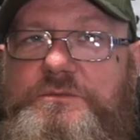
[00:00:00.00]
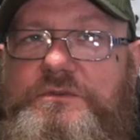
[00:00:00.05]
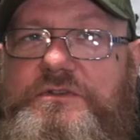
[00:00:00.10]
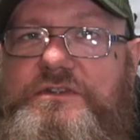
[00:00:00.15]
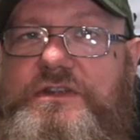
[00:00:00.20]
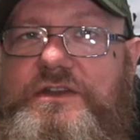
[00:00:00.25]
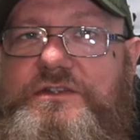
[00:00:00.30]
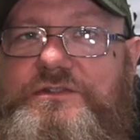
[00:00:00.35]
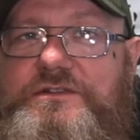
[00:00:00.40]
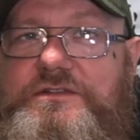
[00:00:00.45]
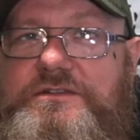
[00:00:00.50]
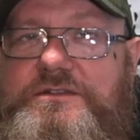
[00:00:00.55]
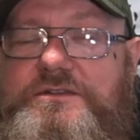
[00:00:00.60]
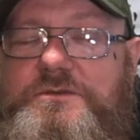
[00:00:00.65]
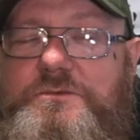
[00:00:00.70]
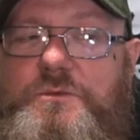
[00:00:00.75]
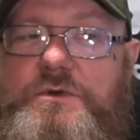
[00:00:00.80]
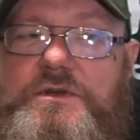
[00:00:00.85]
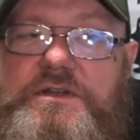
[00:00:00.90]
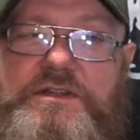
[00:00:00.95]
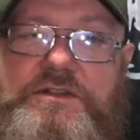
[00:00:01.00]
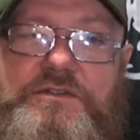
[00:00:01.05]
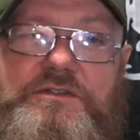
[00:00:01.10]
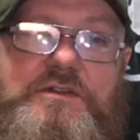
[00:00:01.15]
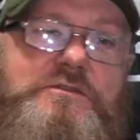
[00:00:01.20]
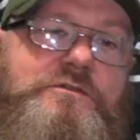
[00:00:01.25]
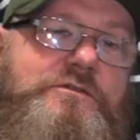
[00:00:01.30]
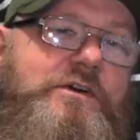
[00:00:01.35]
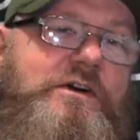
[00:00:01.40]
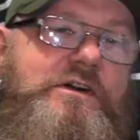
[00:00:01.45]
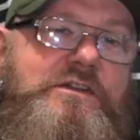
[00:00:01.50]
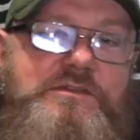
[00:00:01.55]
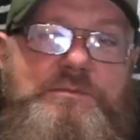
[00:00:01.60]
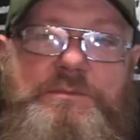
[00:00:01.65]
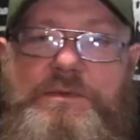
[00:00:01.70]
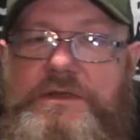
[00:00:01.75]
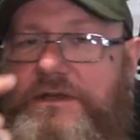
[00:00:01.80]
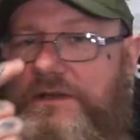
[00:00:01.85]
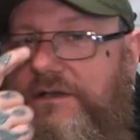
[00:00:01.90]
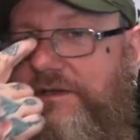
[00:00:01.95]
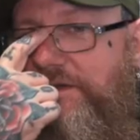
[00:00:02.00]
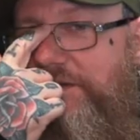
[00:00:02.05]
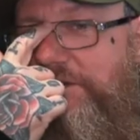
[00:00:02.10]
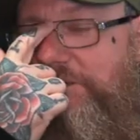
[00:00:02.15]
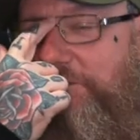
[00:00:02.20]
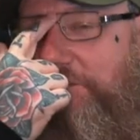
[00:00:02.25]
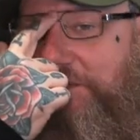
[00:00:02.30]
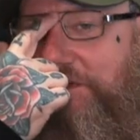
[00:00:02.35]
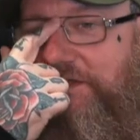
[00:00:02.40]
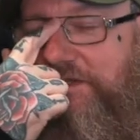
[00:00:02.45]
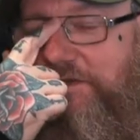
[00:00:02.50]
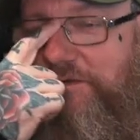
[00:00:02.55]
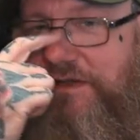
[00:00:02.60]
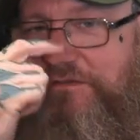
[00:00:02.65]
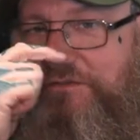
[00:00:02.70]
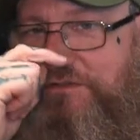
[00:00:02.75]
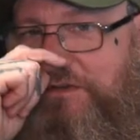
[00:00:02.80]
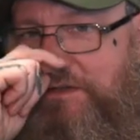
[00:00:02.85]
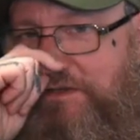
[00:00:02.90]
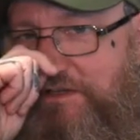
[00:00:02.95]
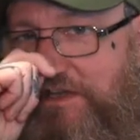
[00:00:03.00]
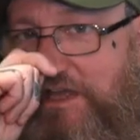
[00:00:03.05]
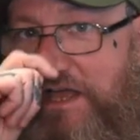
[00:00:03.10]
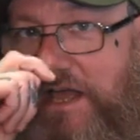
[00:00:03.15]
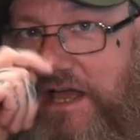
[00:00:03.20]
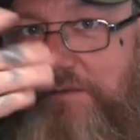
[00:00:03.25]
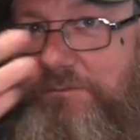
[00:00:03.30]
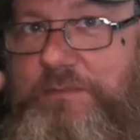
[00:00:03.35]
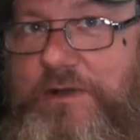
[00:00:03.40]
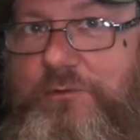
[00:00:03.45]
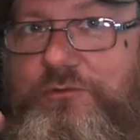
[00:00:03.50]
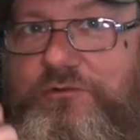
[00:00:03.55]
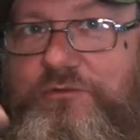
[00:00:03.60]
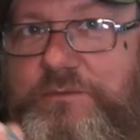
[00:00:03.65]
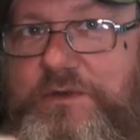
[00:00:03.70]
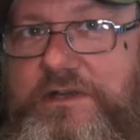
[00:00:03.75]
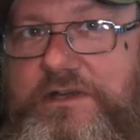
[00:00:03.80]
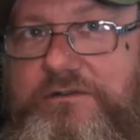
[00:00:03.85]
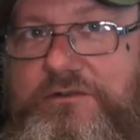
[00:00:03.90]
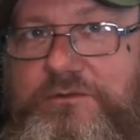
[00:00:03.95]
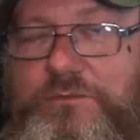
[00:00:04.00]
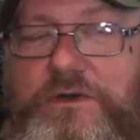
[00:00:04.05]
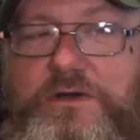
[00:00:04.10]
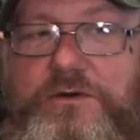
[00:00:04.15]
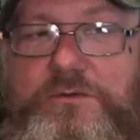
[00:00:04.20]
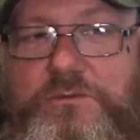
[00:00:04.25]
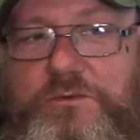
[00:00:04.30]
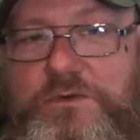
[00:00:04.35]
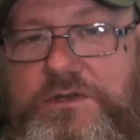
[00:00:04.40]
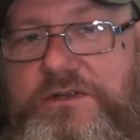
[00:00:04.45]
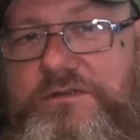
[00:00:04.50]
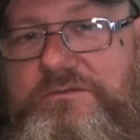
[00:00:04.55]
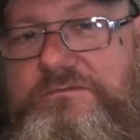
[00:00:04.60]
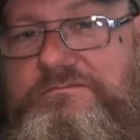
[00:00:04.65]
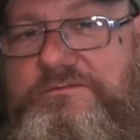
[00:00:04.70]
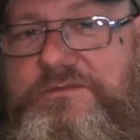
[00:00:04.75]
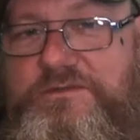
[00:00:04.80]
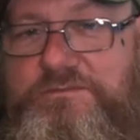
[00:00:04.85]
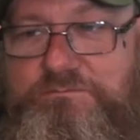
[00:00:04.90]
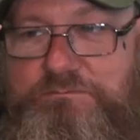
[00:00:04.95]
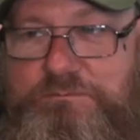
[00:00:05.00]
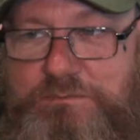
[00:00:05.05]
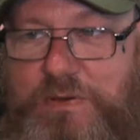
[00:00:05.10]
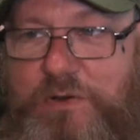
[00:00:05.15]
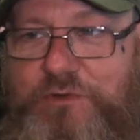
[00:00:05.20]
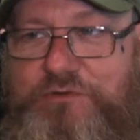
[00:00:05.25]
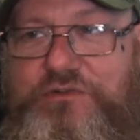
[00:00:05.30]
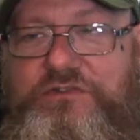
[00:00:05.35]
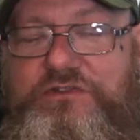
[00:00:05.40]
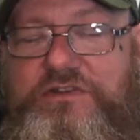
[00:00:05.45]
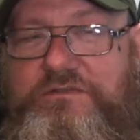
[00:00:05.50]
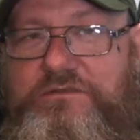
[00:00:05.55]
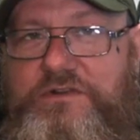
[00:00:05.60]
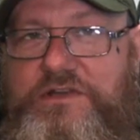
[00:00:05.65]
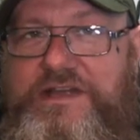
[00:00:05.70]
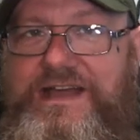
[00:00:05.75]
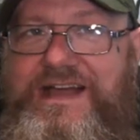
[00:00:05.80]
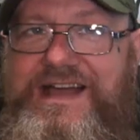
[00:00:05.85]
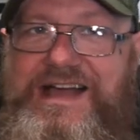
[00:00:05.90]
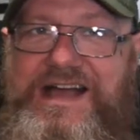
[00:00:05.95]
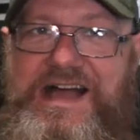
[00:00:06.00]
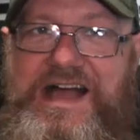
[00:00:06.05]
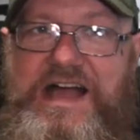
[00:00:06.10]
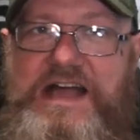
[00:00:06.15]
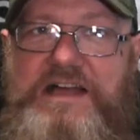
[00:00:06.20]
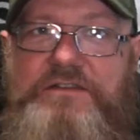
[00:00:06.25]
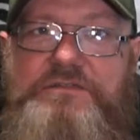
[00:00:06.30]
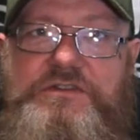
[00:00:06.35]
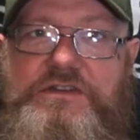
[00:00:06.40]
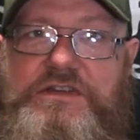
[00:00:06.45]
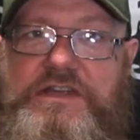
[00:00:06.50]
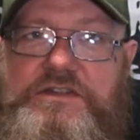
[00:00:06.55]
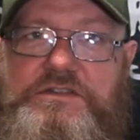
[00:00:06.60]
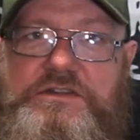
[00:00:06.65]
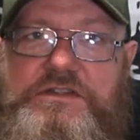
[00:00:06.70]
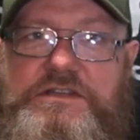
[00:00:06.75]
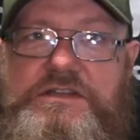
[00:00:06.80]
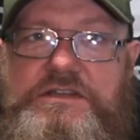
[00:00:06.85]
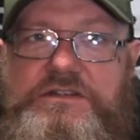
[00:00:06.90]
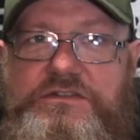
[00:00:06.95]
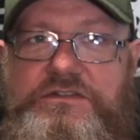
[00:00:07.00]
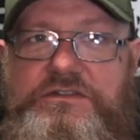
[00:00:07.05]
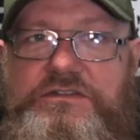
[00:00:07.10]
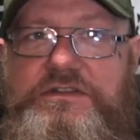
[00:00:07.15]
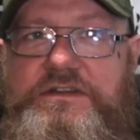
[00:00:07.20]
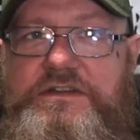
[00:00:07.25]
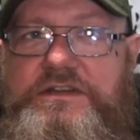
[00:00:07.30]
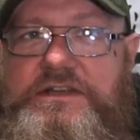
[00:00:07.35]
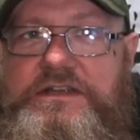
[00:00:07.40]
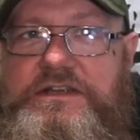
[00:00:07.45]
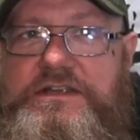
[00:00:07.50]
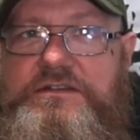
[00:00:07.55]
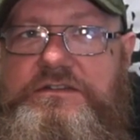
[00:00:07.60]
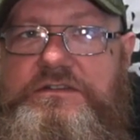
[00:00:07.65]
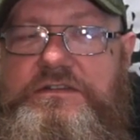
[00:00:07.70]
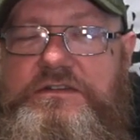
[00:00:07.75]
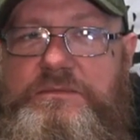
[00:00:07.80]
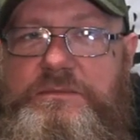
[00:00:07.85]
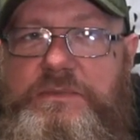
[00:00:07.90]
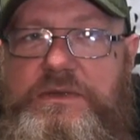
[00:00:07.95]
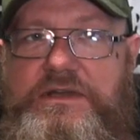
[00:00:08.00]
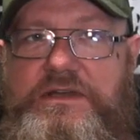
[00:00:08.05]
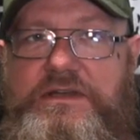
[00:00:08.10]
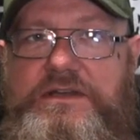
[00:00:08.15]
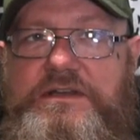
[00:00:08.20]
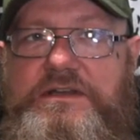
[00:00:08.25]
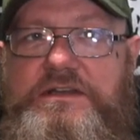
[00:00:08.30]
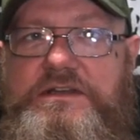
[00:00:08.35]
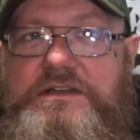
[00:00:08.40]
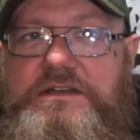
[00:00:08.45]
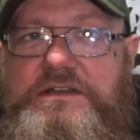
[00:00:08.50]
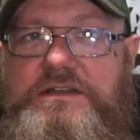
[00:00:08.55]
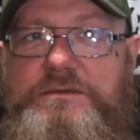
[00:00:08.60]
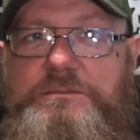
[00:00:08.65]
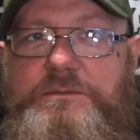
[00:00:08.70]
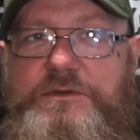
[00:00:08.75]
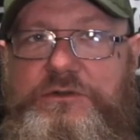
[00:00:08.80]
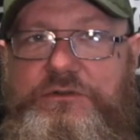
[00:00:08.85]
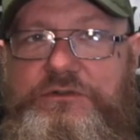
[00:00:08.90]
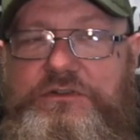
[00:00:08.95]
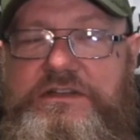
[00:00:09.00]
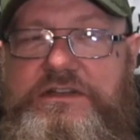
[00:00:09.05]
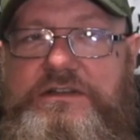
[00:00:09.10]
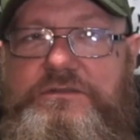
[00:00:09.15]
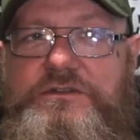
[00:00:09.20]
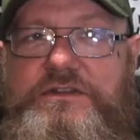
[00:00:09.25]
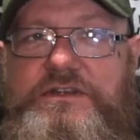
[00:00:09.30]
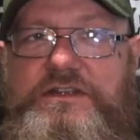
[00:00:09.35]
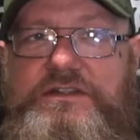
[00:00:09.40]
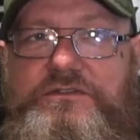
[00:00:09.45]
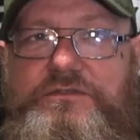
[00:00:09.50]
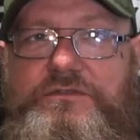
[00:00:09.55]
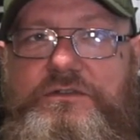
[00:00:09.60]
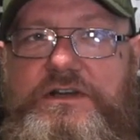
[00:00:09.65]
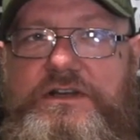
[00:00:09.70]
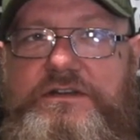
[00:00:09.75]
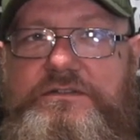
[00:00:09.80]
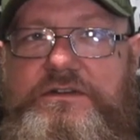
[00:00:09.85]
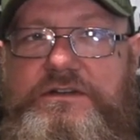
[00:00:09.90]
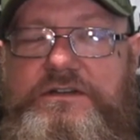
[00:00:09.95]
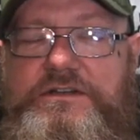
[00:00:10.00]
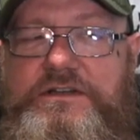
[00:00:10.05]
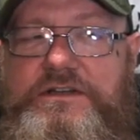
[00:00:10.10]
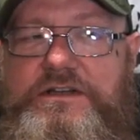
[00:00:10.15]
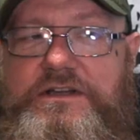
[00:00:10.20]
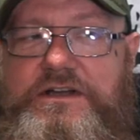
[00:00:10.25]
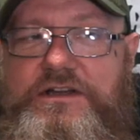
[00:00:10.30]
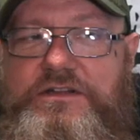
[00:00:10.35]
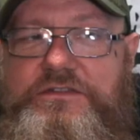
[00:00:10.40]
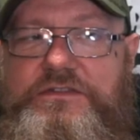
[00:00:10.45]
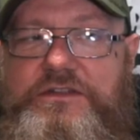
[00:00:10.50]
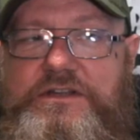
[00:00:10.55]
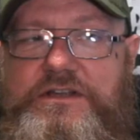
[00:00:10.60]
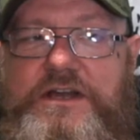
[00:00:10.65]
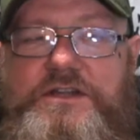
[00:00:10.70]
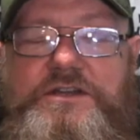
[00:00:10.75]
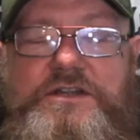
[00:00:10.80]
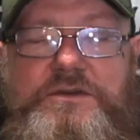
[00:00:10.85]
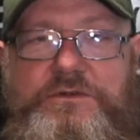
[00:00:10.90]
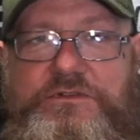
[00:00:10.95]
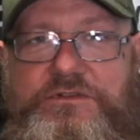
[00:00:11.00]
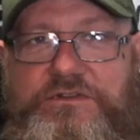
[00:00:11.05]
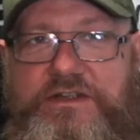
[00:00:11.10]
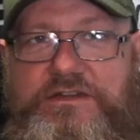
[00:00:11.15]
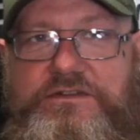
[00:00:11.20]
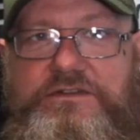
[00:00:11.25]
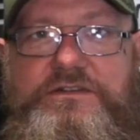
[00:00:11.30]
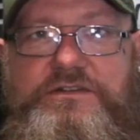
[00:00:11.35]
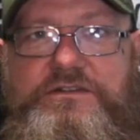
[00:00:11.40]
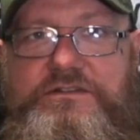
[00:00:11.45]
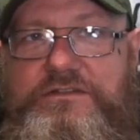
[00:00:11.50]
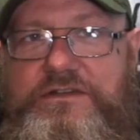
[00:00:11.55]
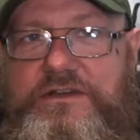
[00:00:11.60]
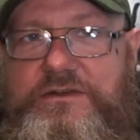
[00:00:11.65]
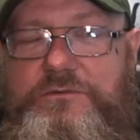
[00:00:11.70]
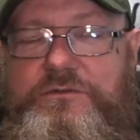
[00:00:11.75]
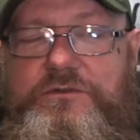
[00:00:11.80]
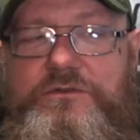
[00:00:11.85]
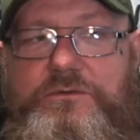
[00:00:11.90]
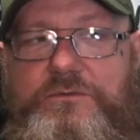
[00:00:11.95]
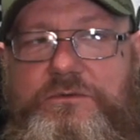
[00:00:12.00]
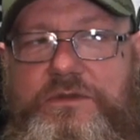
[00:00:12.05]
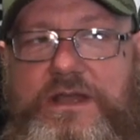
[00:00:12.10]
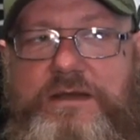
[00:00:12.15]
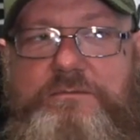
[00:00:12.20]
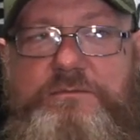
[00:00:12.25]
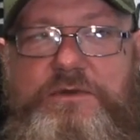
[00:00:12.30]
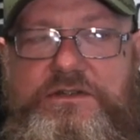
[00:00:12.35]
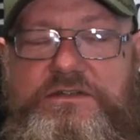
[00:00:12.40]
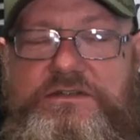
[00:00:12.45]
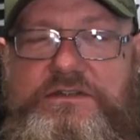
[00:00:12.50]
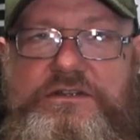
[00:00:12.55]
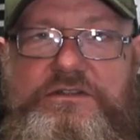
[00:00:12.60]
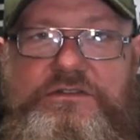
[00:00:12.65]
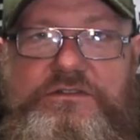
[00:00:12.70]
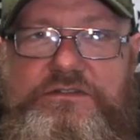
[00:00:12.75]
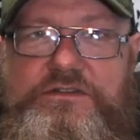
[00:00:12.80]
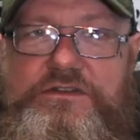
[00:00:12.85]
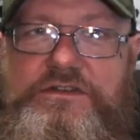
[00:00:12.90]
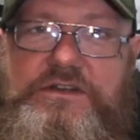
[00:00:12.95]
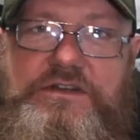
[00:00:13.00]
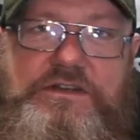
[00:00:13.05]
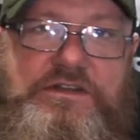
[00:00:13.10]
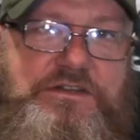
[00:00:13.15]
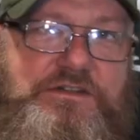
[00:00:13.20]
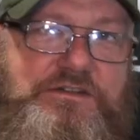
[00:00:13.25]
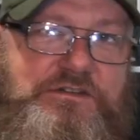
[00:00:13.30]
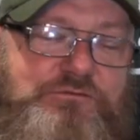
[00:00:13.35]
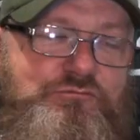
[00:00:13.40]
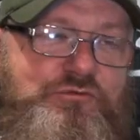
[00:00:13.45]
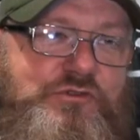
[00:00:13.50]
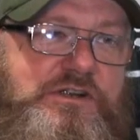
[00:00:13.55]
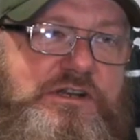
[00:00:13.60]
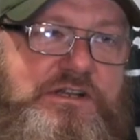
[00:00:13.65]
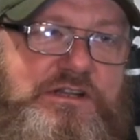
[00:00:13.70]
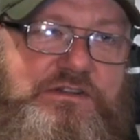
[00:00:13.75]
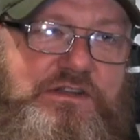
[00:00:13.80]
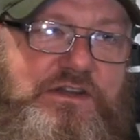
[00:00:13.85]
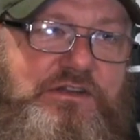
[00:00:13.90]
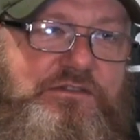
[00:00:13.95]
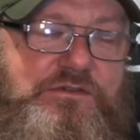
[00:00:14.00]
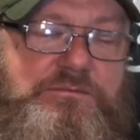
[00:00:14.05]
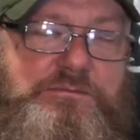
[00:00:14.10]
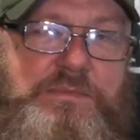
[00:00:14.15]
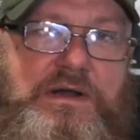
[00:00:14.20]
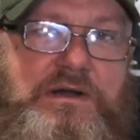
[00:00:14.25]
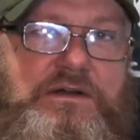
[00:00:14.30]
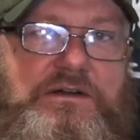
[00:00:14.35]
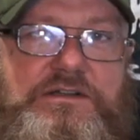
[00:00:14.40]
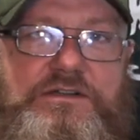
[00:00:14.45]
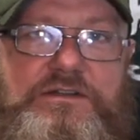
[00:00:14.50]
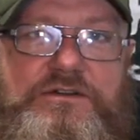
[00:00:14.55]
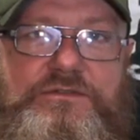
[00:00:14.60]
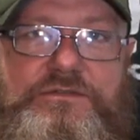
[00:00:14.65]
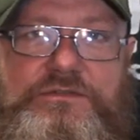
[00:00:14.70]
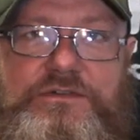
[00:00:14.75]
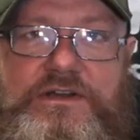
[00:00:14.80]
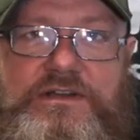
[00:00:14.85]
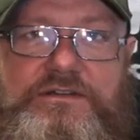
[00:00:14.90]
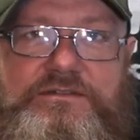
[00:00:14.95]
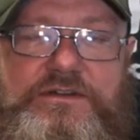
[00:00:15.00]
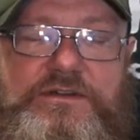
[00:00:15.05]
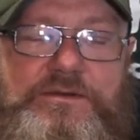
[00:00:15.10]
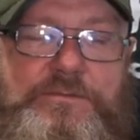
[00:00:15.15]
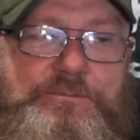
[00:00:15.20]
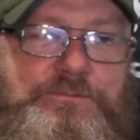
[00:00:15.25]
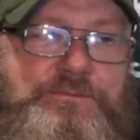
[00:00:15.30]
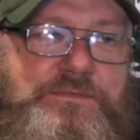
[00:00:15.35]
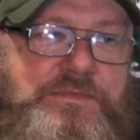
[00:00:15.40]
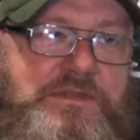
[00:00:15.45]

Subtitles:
obsession with Weiss beer, where you have to, and Belgian beer as well, where you positively have to get the yeast into the beer because it gives it its flavour. I think, I know it's dead yeast cells and all that, but yeast really does impart a lot of flavour.